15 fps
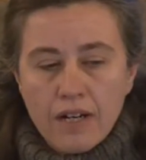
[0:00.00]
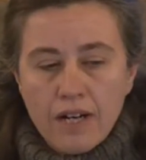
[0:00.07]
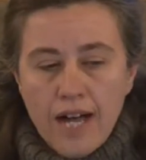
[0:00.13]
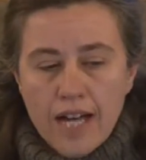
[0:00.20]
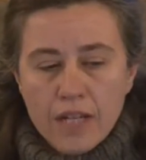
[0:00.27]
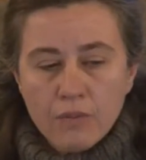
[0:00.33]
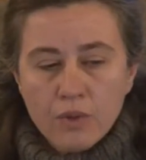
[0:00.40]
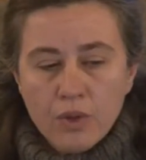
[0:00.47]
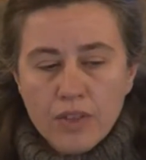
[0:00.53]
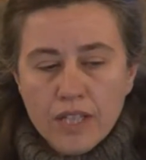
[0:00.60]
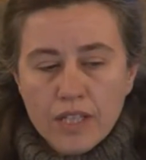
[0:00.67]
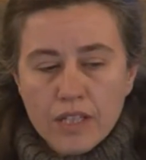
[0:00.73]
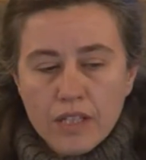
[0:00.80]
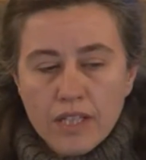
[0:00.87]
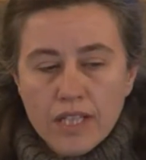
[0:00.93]
had more
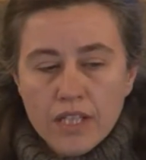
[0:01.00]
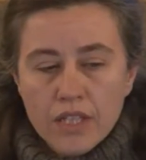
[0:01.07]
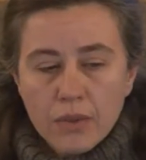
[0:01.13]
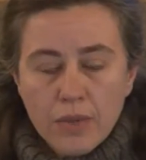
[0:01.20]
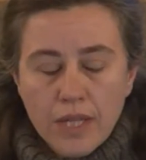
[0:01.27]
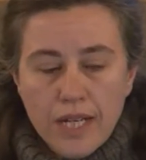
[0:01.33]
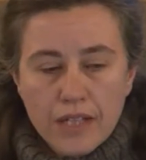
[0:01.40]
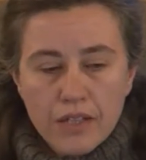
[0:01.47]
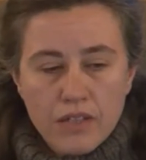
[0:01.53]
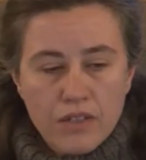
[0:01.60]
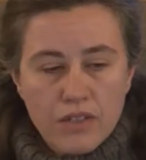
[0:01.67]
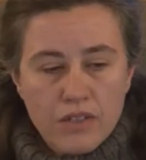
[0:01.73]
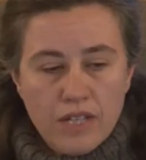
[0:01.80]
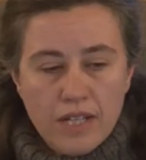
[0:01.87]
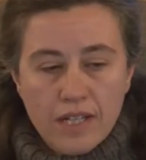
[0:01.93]
than two
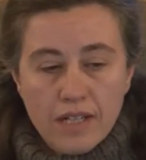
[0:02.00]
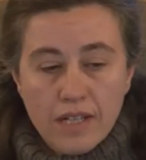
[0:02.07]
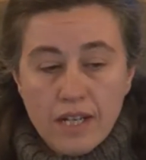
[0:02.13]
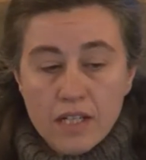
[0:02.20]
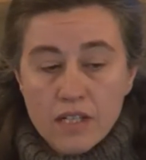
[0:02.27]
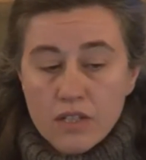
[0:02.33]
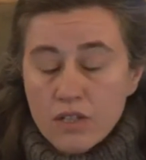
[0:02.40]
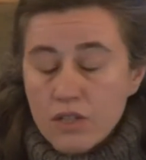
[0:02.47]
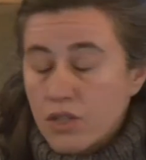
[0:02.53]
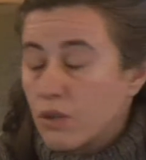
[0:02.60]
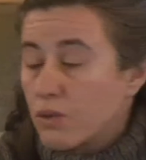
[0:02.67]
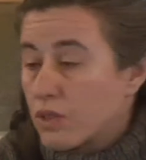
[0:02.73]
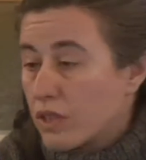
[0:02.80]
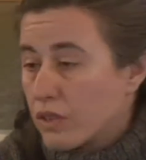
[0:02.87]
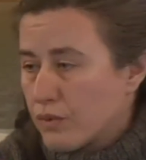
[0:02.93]
elections and
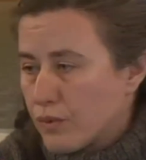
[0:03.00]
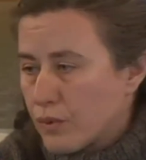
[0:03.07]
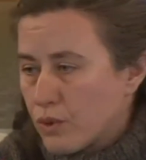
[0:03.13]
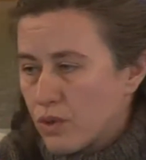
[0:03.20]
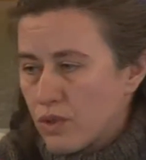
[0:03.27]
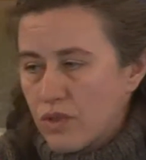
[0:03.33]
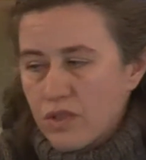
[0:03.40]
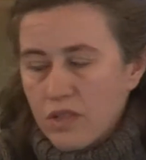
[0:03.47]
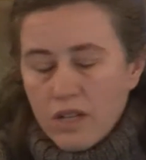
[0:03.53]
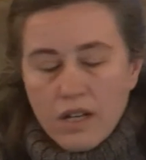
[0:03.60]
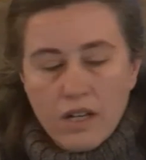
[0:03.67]
don't enforce